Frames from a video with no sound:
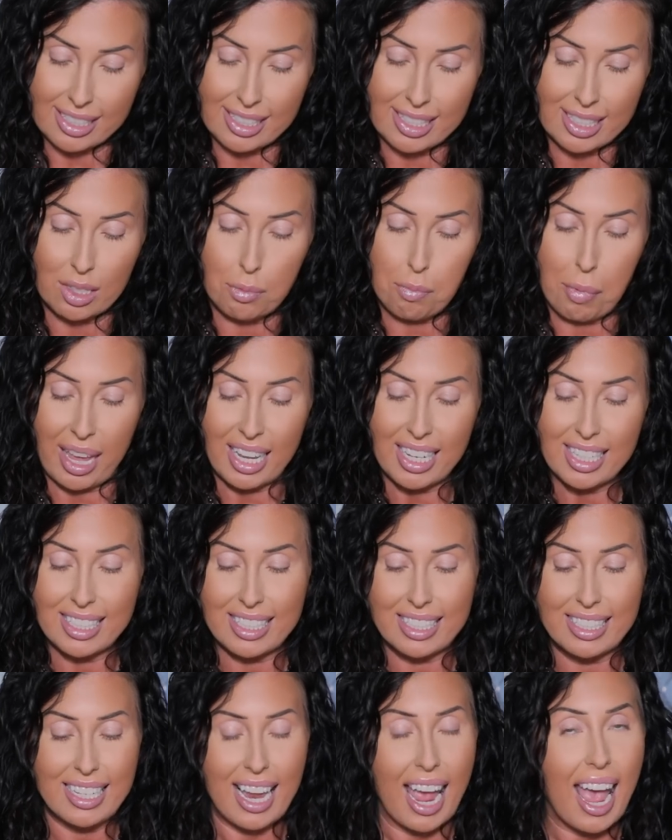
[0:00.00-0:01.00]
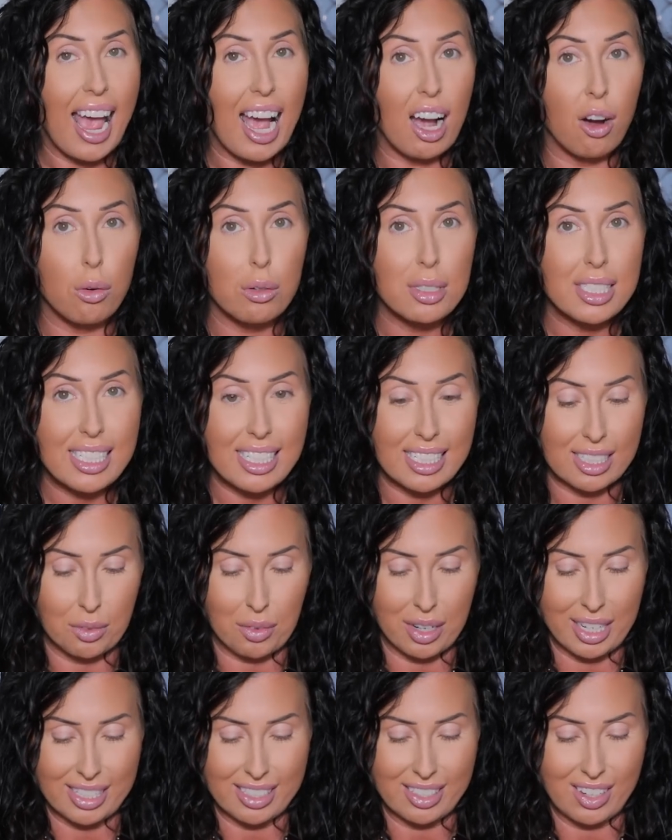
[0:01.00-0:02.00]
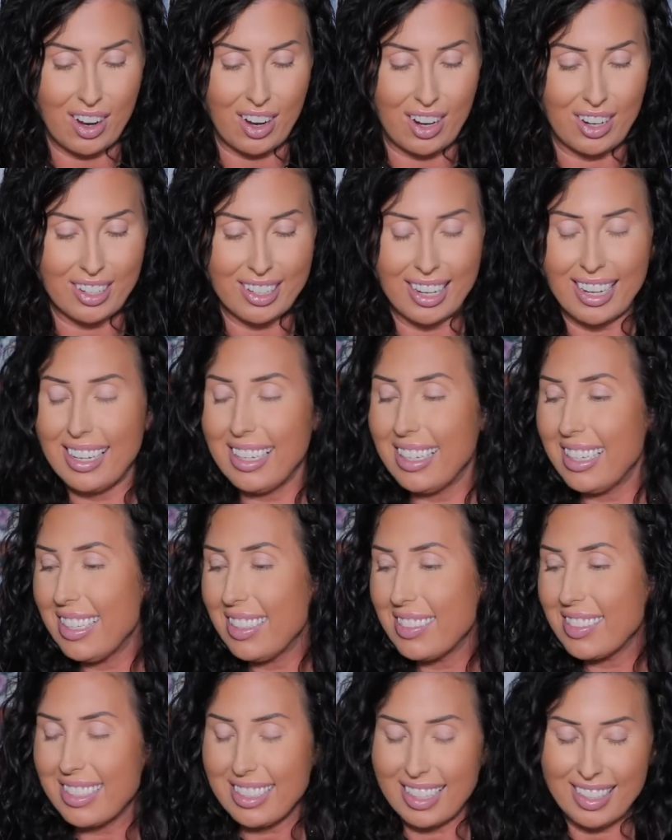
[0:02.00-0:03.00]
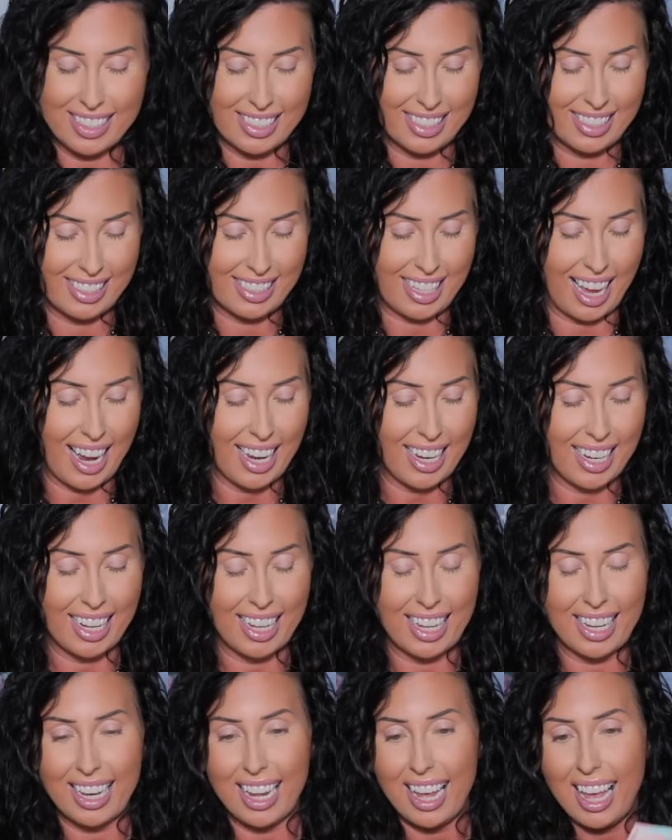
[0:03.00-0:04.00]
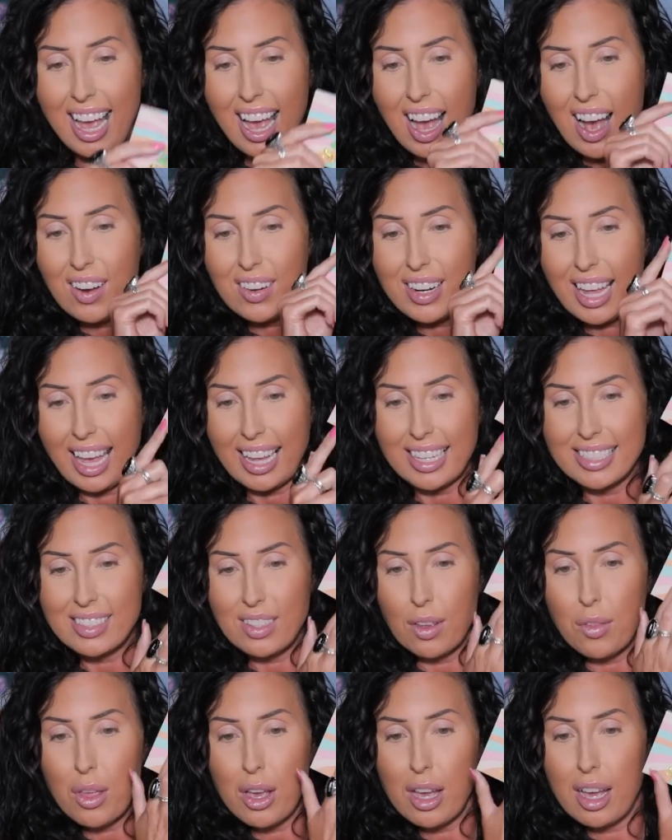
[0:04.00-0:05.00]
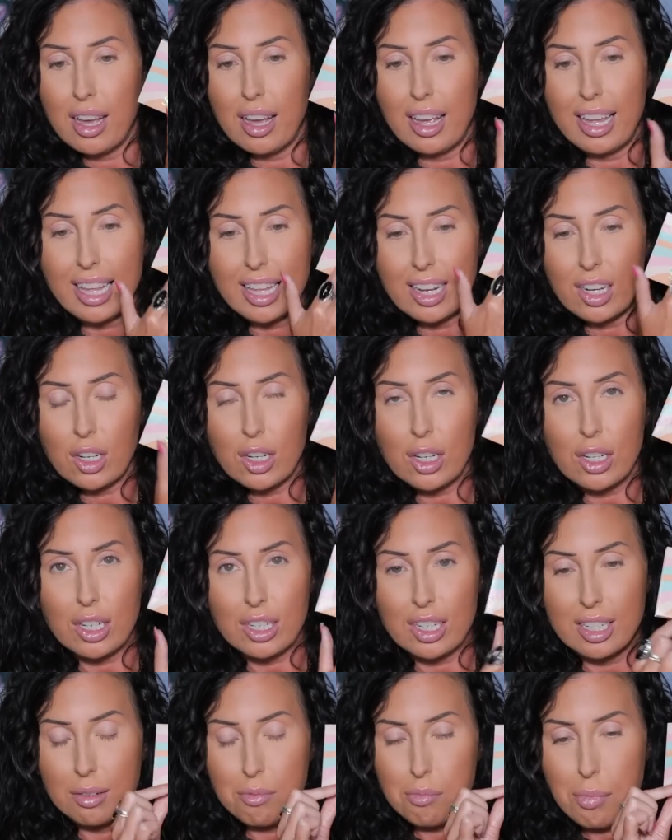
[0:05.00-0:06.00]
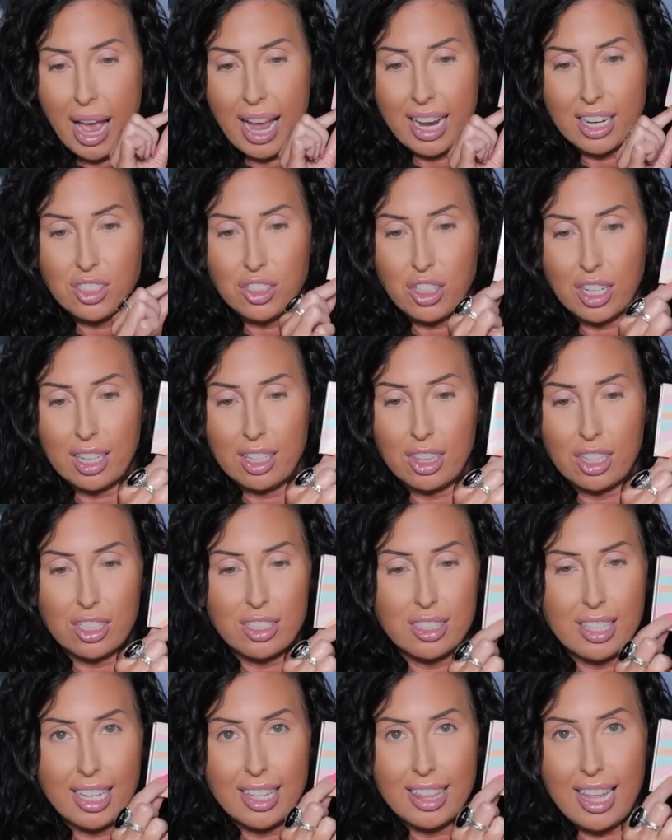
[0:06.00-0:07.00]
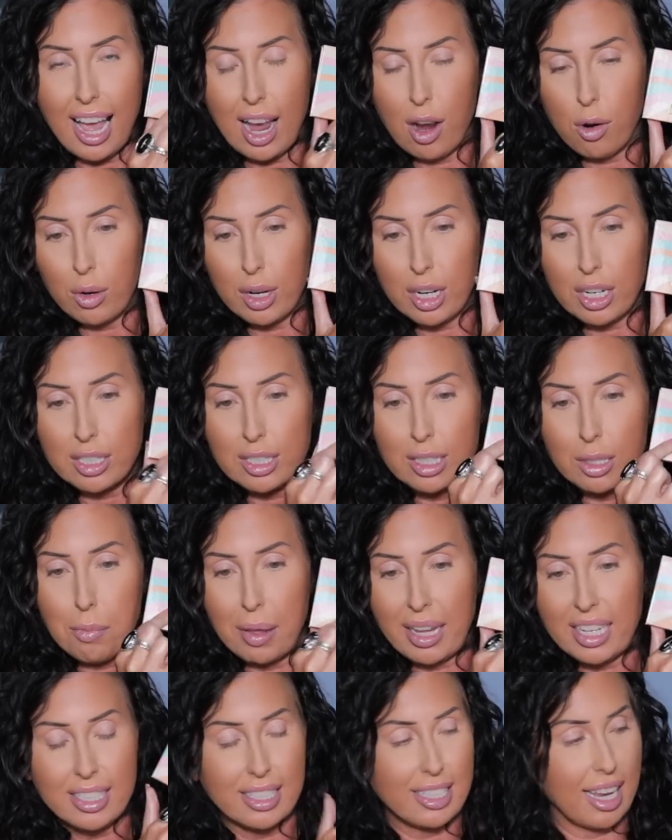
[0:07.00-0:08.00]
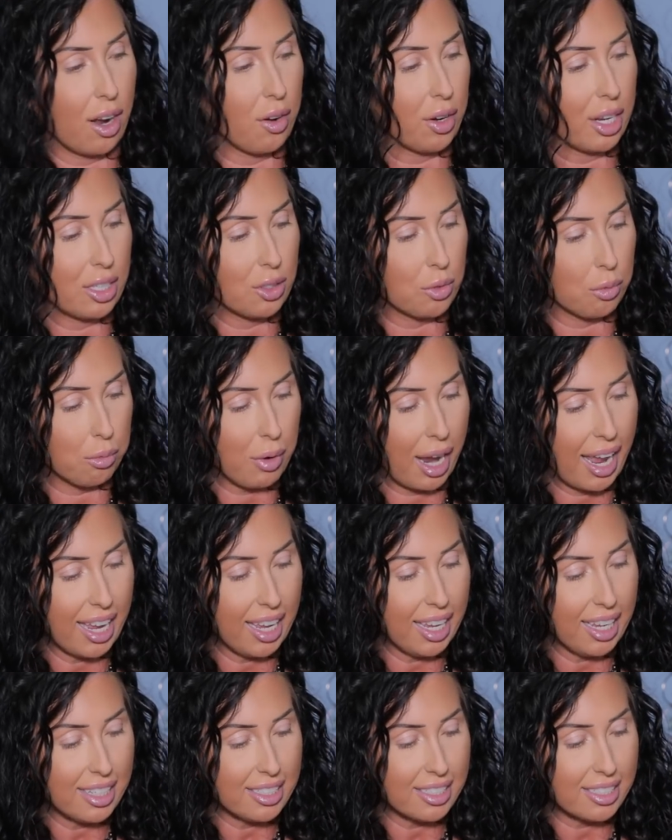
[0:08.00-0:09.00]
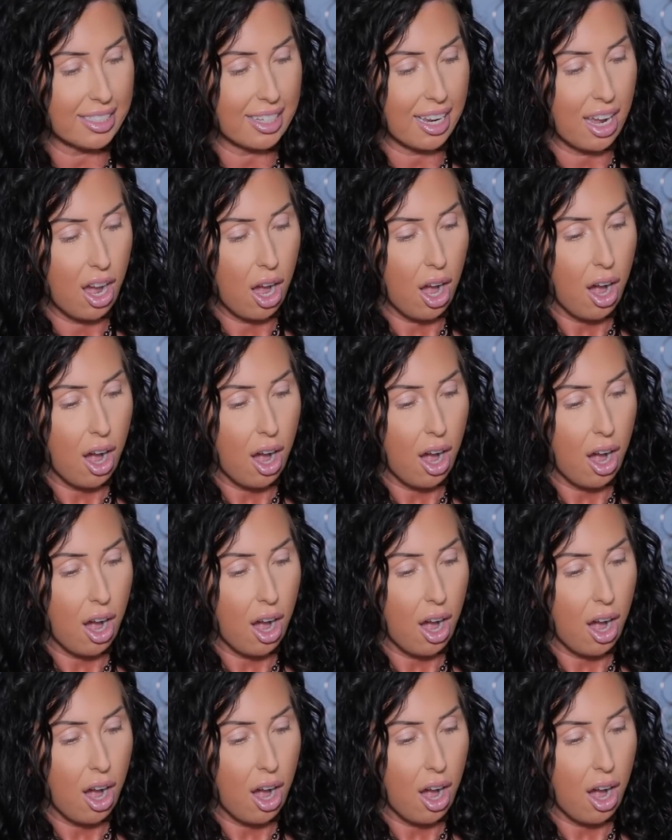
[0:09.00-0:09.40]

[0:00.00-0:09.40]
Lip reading: Spaced Out is what it's called. Oh, so excited. Okay, so the inner packaging looks like the outer. Spaced Out is raised.